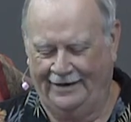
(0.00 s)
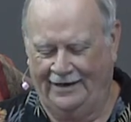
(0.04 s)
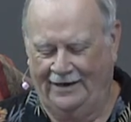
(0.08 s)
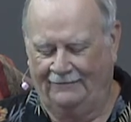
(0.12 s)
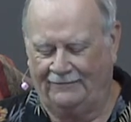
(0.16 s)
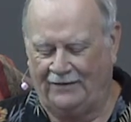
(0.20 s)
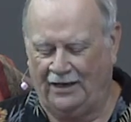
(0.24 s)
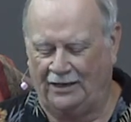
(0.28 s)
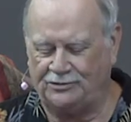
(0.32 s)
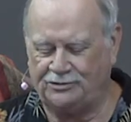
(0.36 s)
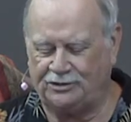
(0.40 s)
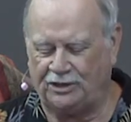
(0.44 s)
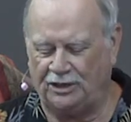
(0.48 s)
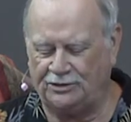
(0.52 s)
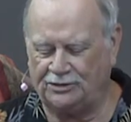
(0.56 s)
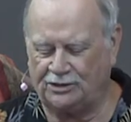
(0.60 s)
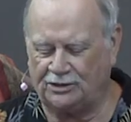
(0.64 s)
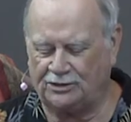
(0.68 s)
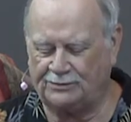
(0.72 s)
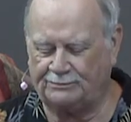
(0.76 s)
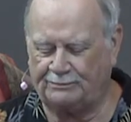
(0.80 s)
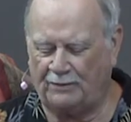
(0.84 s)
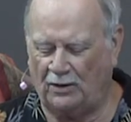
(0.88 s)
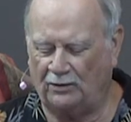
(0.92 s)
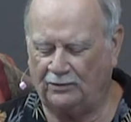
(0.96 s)
Then
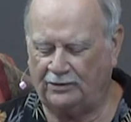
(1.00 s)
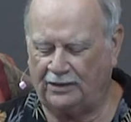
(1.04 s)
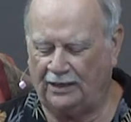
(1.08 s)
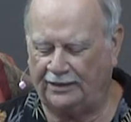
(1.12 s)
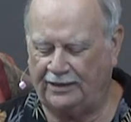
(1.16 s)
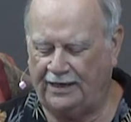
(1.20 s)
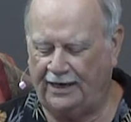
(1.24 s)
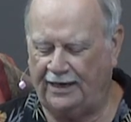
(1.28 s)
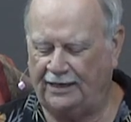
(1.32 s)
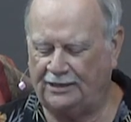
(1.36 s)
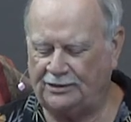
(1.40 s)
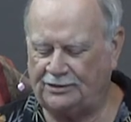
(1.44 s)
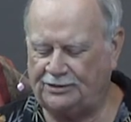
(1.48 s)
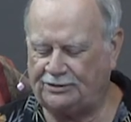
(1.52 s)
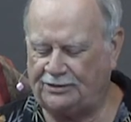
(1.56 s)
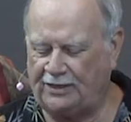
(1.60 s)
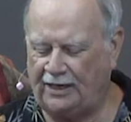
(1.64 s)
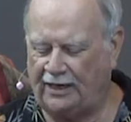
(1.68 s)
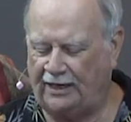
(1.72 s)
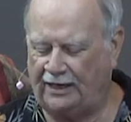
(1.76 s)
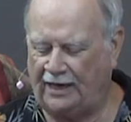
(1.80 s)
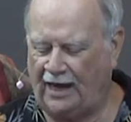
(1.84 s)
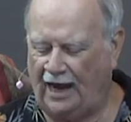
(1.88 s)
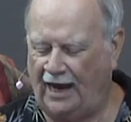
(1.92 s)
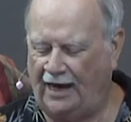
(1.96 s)
Jesus spoke again,
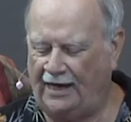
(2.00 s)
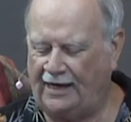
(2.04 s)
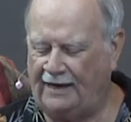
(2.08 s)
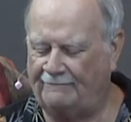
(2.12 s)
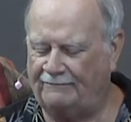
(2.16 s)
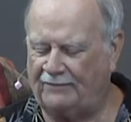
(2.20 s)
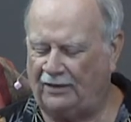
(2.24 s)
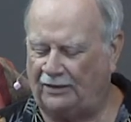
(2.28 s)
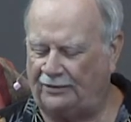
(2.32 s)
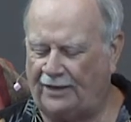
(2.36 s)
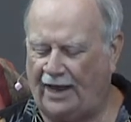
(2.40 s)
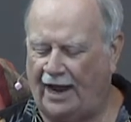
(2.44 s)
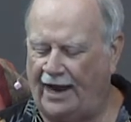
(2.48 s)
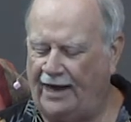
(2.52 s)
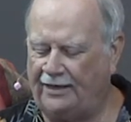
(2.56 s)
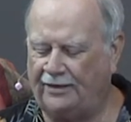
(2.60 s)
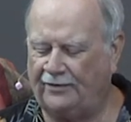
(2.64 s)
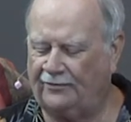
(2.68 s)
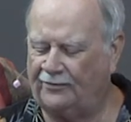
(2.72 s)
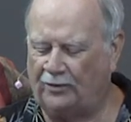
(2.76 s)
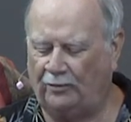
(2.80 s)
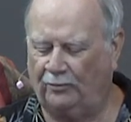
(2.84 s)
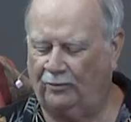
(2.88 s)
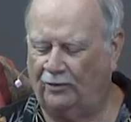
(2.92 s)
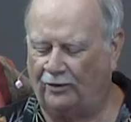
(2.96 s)
saying, I am the light
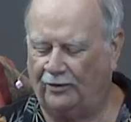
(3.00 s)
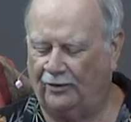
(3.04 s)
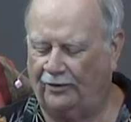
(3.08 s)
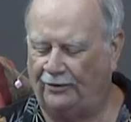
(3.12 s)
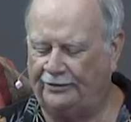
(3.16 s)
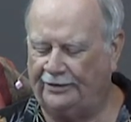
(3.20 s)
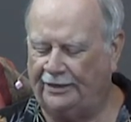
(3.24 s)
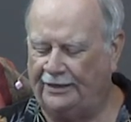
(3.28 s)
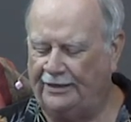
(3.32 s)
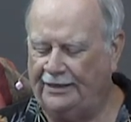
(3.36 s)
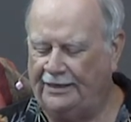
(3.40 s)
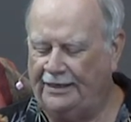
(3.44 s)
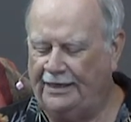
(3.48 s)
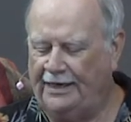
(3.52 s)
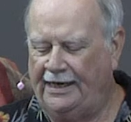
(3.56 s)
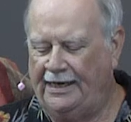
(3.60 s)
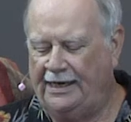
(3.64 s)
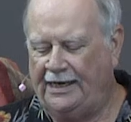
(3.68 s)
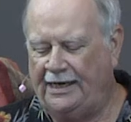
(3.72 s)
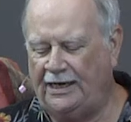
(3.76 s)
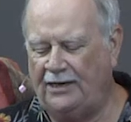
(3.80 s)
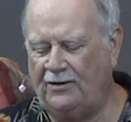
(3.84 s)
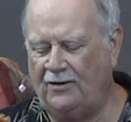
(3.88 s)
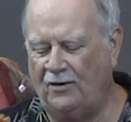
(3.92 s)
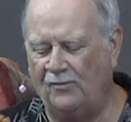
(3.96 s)
of the world.
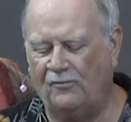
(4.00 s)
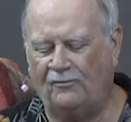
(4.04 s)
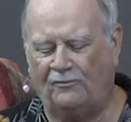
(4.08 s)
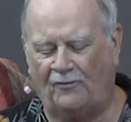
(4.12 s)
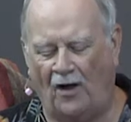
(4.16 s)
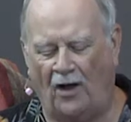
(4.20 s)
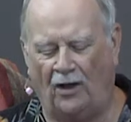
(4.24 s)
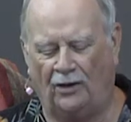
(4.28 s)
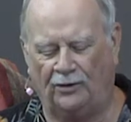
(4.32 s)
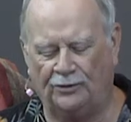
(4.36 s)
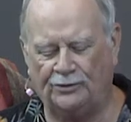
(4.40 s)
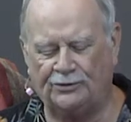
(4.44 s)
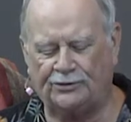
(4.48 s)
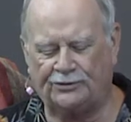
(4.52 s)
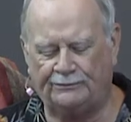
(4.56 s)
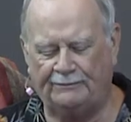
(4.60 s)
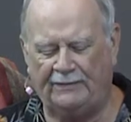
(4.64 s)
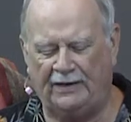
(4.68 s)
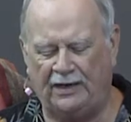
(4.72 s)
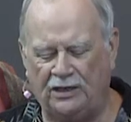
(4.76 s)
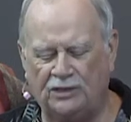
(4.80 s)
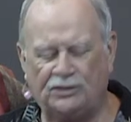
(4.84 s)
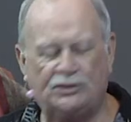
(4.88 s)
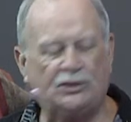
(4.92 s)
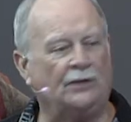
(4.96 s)
He who follows
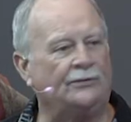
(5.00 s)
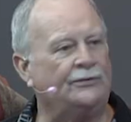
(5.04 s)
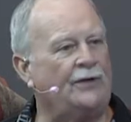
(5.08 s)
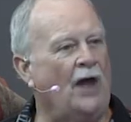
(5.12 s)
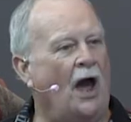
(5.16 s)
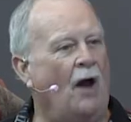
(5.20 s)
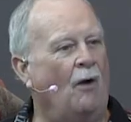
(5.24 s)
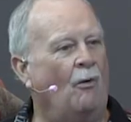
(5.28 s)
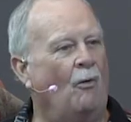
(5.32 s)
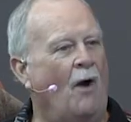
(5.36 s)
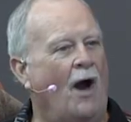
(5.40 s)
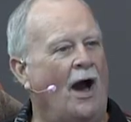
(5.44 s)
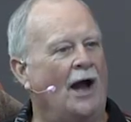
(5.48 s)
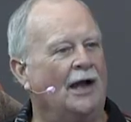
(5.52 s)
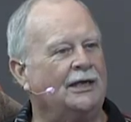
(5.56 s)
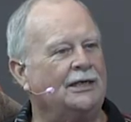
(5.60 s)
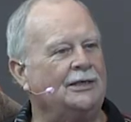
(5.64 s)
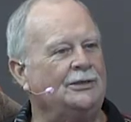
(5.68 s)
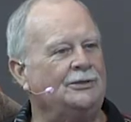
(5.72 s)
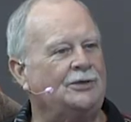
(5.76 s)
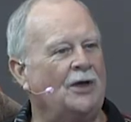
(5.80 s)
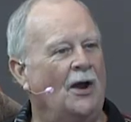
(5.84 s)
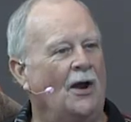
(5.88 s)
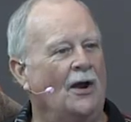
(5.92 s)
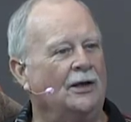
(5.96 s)
me shall not walk
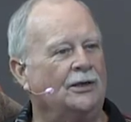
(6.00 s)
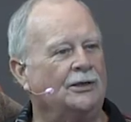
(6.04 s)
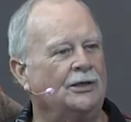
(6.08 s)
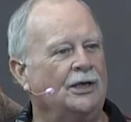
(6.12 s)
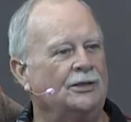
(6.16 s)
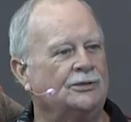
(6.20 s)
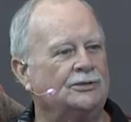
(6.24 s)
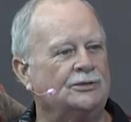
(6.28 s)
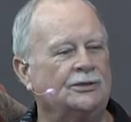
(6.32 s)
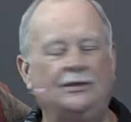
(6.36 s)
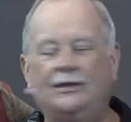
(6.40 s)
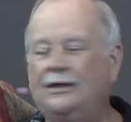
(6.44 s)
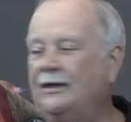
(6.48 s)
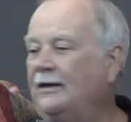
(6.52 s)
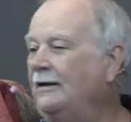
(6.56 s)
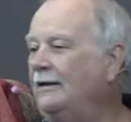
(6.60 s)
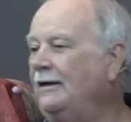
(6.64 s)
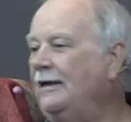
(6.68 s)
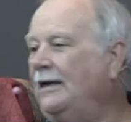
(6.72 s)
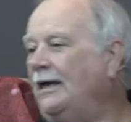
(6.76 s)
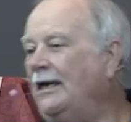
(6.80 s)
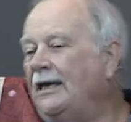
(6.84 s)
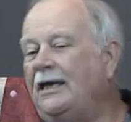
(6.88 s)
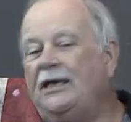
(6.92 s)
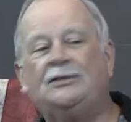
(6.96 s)
in darkness.
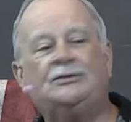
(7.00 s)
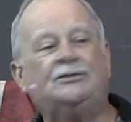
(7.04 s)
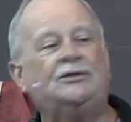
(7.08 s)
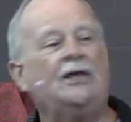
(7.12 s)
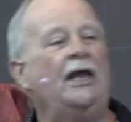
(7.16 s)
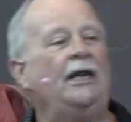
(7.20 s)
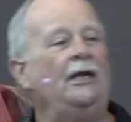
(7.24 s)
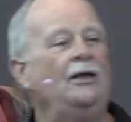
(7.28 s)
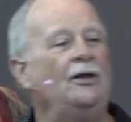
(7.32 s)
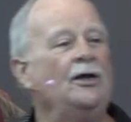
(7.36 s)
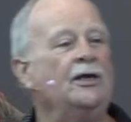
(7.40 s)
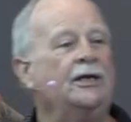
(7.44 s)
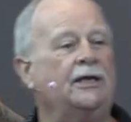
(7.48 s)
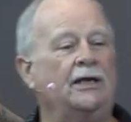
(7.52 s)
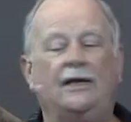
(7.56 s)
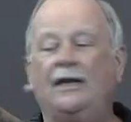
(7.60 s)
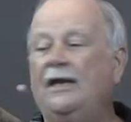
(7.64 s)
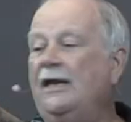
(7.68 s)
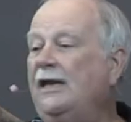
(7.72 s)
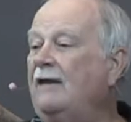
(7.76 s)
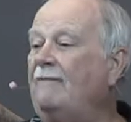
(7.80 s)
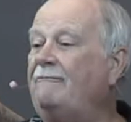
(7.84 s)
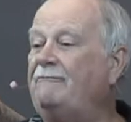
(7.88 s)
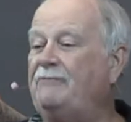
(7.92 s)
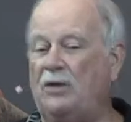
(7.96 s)
He's saying, Look, it,
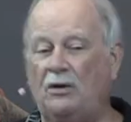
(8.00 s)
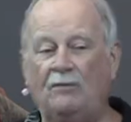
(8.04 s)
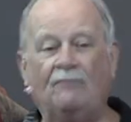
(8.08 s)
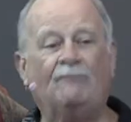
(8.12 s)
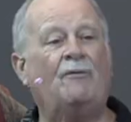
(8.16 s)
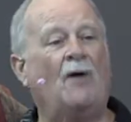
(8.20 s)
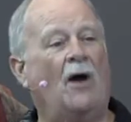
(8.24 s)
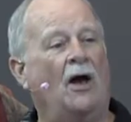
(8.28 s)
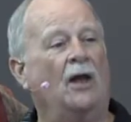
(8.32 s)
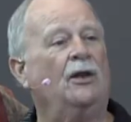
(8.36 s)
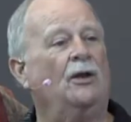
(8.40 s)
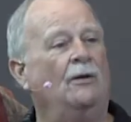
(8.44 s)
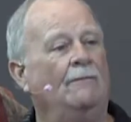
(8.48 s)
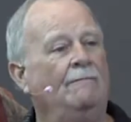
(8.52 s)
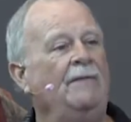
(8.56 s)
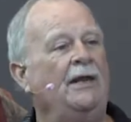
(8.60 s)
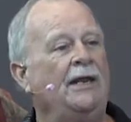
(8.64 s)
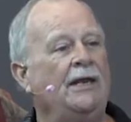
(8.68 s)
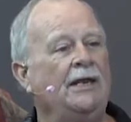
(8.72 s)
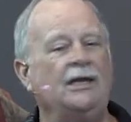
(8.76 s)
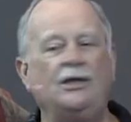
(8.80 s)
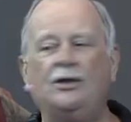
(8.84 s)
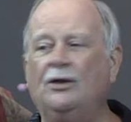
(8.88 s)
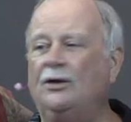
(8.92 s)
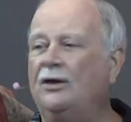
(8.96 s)
if you follow
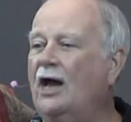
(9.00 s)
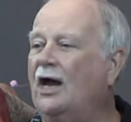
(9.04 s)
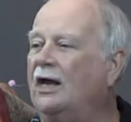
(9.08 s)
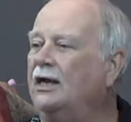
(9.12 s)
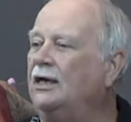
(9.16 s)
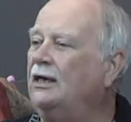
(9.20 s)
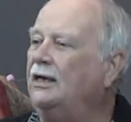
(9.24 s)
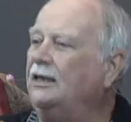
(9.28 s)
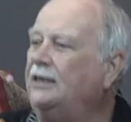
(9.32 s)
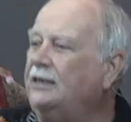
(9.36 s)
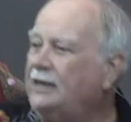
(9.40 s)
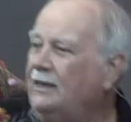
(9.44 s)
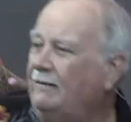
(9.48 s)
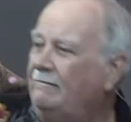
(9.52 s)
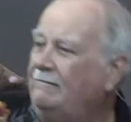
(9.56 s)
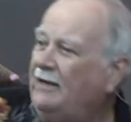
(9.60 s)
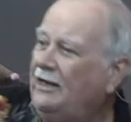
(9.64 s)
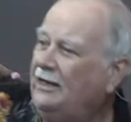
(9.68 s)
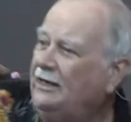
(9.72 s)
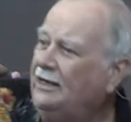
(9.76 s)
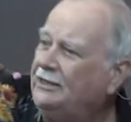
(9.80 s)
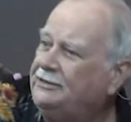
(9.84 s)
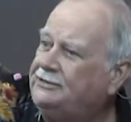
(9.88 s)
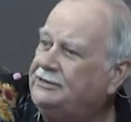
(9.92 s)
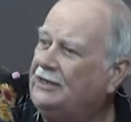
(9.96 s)
me, you're not going to
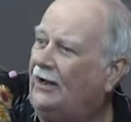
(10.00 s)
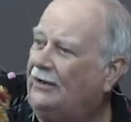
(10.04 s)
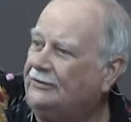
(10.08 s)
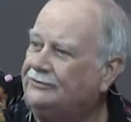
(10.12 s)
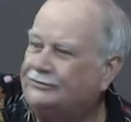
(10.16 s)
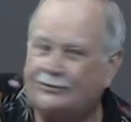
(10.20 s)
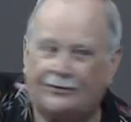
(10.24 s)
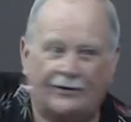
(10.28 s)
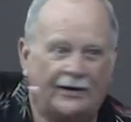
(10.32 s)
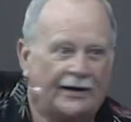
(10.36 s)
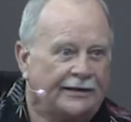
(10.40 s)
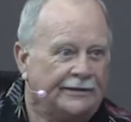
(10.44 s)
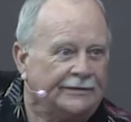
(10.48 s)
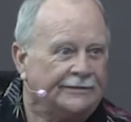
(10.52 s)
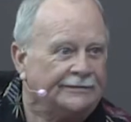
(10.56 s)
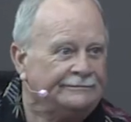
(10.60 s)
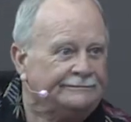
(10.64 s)
commit adultery.